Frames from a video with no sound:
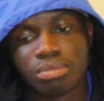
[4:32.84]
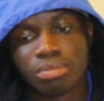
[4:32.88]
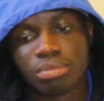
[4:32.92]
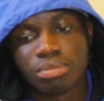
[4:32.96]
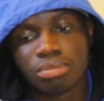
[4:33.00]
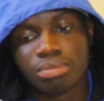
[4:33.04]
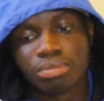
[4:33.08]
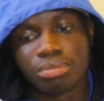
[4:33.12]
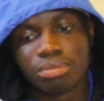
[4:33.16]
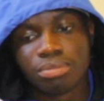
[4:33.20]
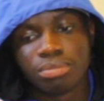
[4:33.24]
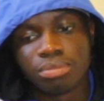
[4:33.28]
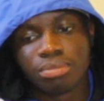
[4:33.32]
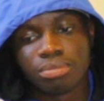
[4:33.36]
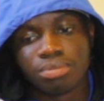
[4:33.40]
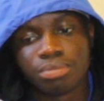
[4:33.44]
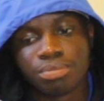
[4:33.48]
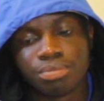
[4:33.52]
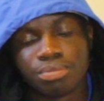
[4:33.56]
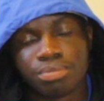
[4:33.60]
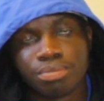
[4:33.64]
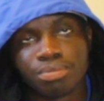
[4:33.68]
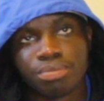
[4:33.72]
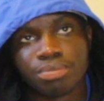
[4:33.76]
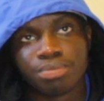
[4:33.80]

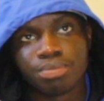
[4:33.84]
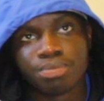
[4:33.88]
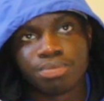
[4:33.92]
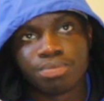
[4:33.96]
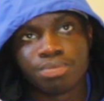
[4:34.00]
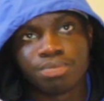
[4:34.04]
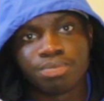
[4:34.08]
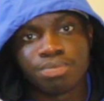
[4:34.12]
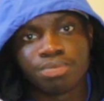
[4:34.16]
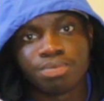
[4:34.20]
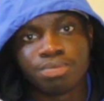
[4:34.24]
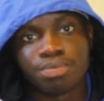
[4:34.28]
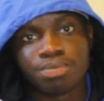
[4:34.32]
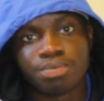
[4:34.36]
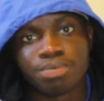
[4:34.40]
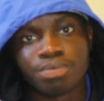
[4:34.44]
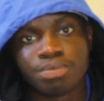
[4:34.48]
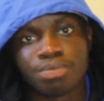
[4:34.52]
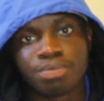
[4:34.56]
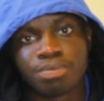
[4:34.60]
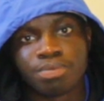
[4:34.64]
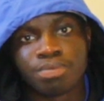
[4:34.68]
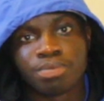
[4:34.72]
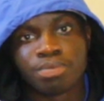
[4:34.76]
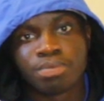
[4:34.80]

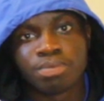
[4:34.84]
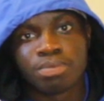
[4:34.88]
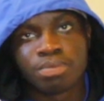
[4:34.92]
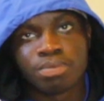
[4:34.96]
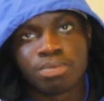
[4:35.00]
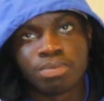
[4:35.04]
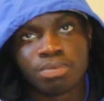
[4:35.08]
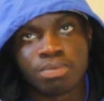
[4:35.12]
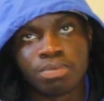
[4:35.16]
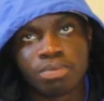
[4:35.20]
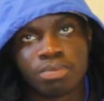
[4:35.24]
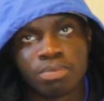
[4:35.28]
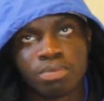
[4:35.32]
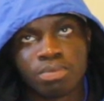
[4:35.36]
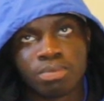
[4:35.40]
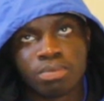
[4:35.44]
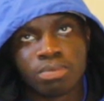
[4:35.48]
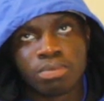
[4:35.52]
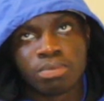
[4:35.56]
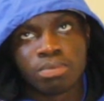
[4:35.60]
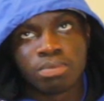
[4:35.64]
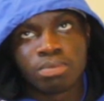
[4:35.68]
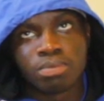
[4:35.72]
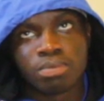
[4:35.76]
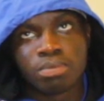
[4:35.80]

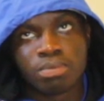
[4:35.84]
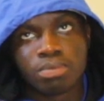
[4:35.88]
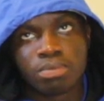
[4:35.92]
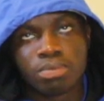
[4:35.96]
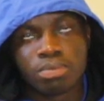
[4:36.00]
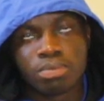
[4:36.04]
(silent)